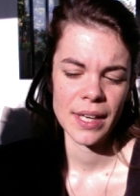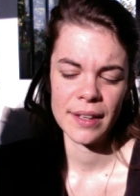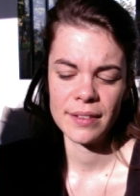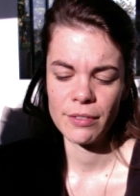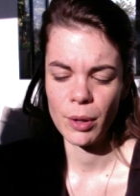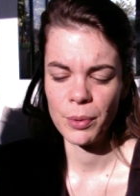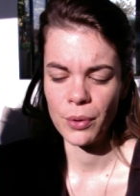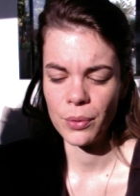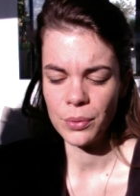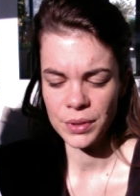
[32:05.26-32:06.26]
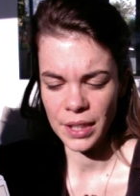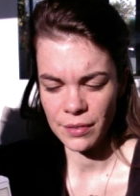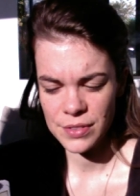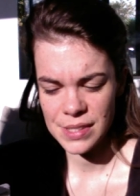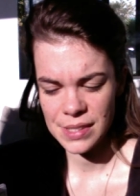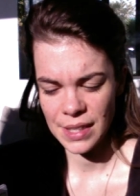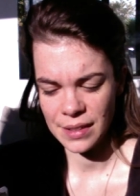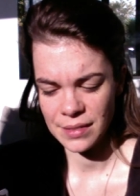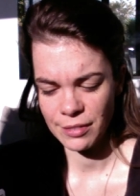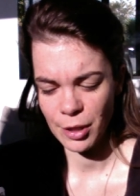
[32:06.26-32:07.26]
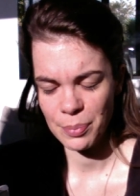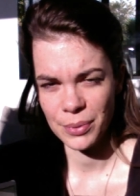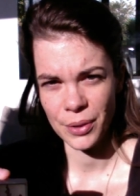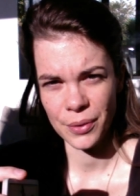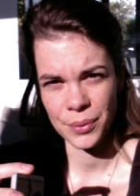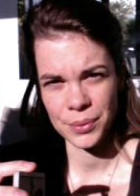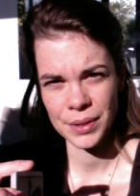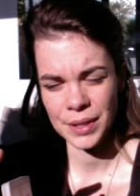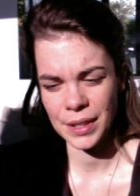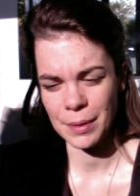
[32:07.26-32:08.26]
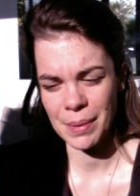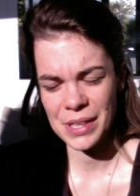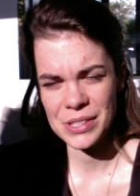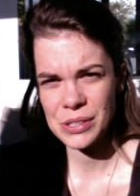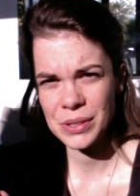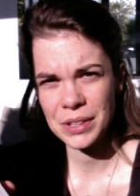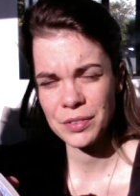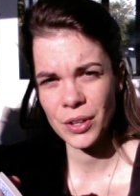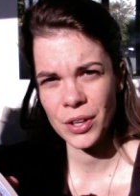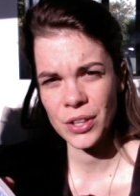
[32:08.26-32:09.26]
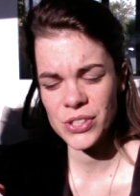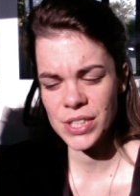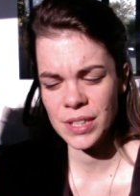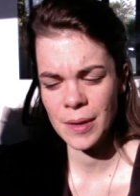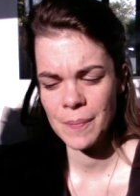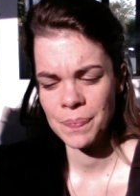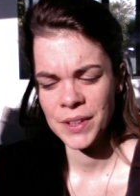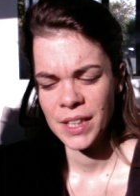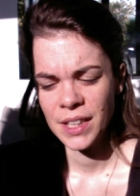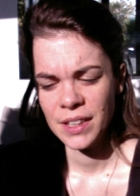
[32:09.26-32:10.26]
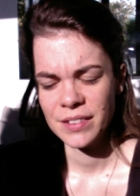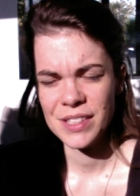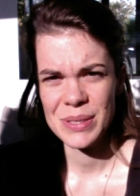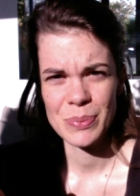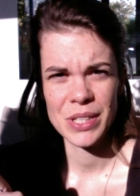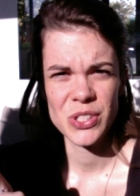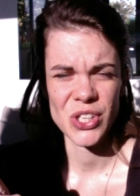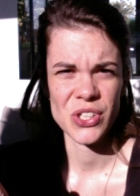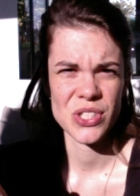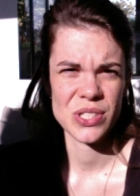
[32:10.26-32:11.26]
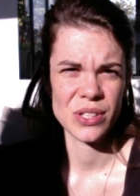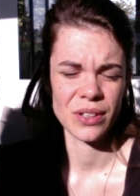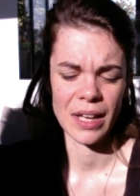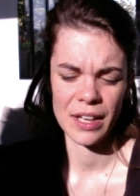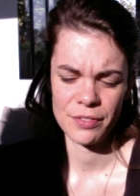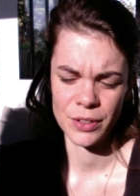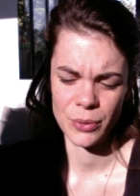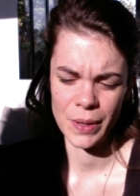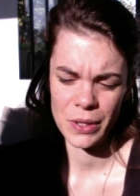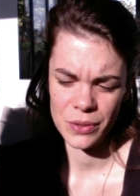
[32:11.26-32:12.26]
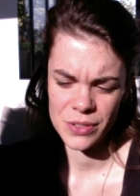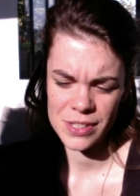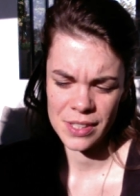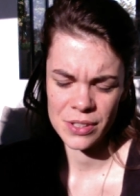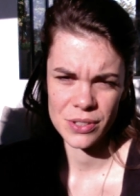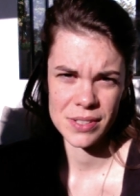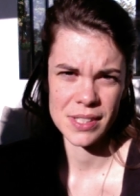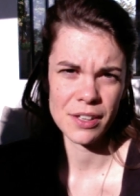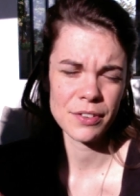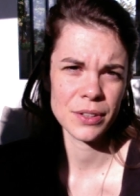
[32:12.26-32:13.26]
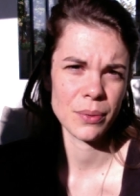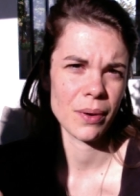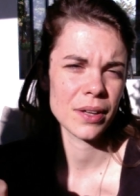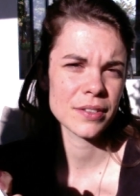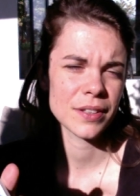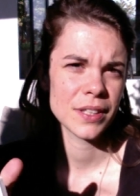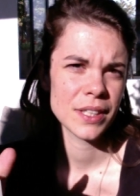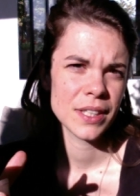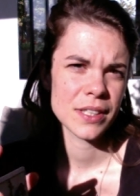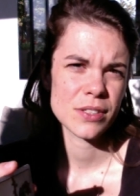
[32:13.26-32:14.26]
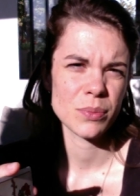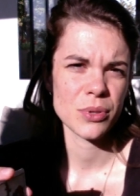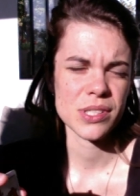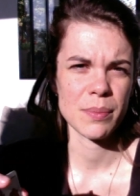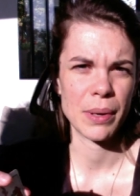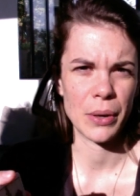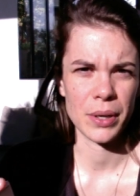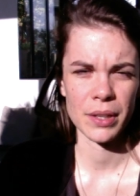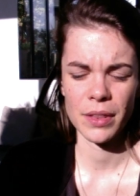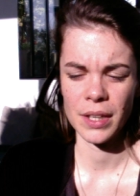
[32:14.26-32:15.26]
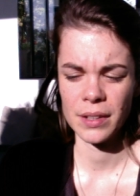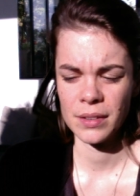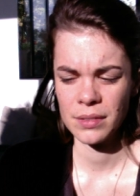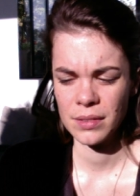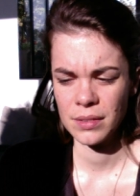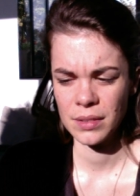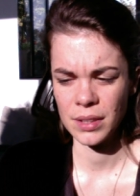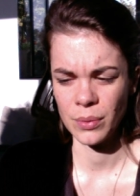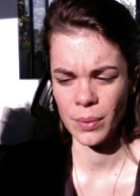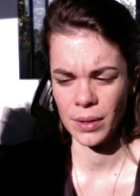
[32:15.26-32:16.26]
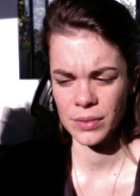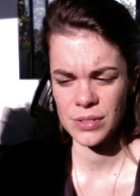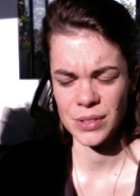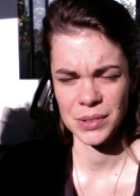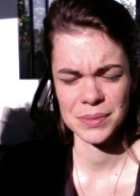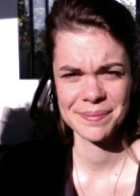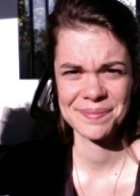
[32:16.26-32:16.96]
and develop your own gifts and develop your own uh, mastery of your energy. This really changes your life and the way you understand yourself and the world. It's the most empowering thing in the world. So